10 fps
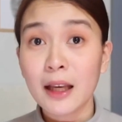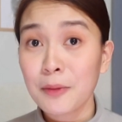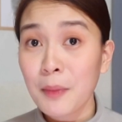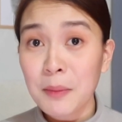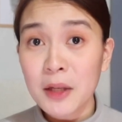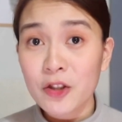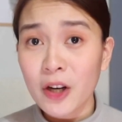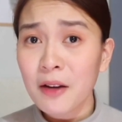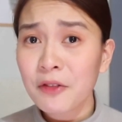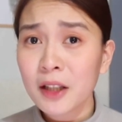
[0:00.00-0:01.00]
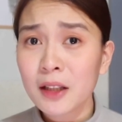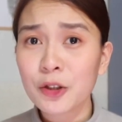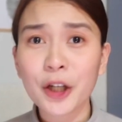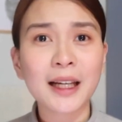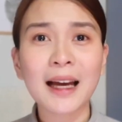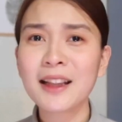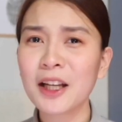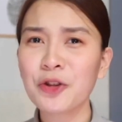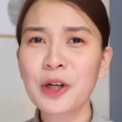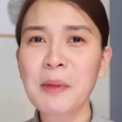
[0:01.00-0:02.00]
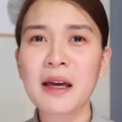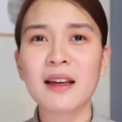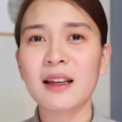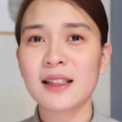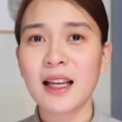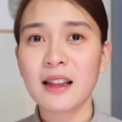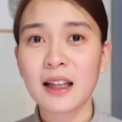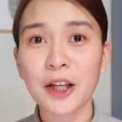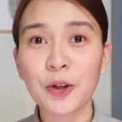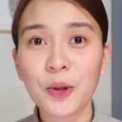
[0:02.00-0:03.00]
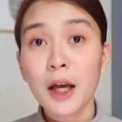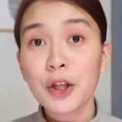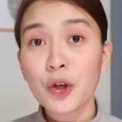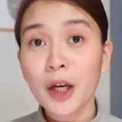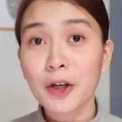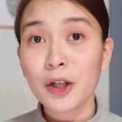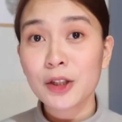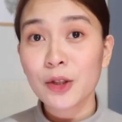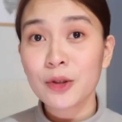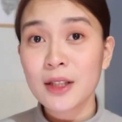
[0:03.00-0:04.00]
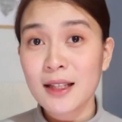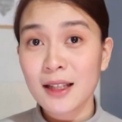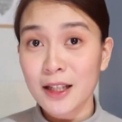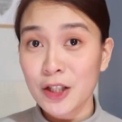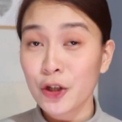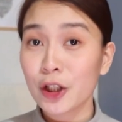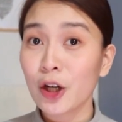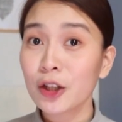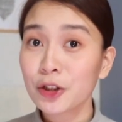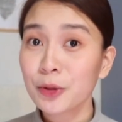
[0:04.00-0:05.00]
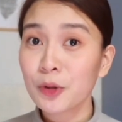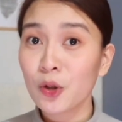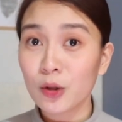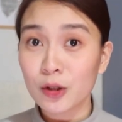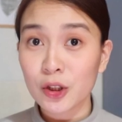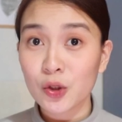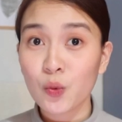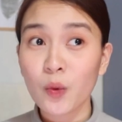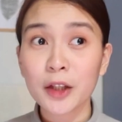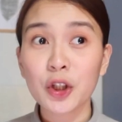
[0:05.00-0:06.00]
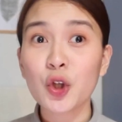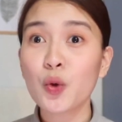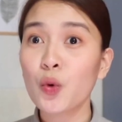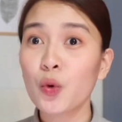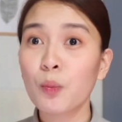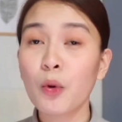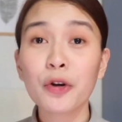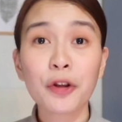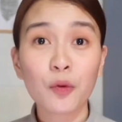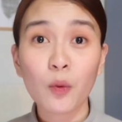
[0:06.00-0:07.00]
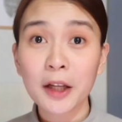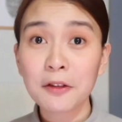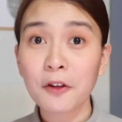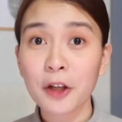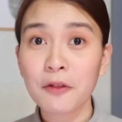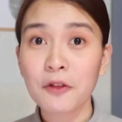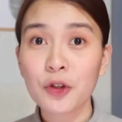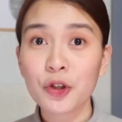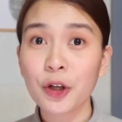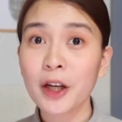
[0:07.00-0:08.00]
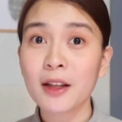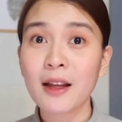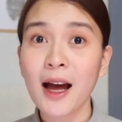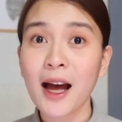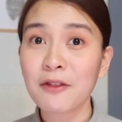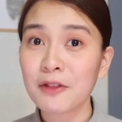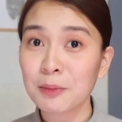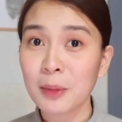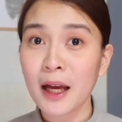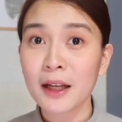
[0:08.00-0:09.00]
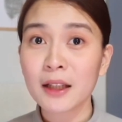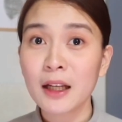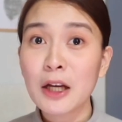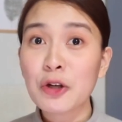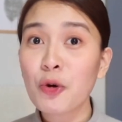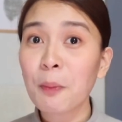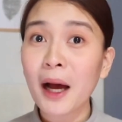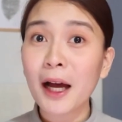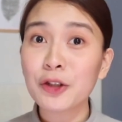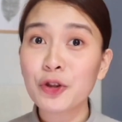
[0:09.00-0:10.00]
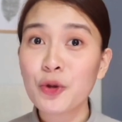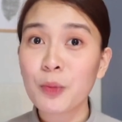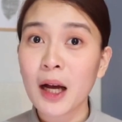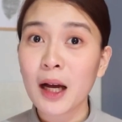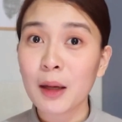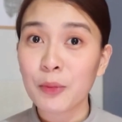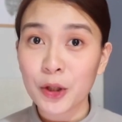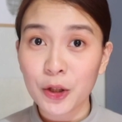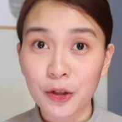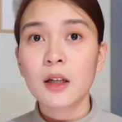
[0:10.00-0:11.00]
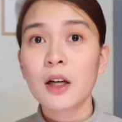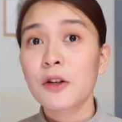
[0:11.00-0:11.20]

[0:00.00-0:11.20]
It may be travel or kahit ano na ma-excite kayo. You can also discuss your long-term goals, what you both want for the future, and have a plan kung paano nyo maaabot yun.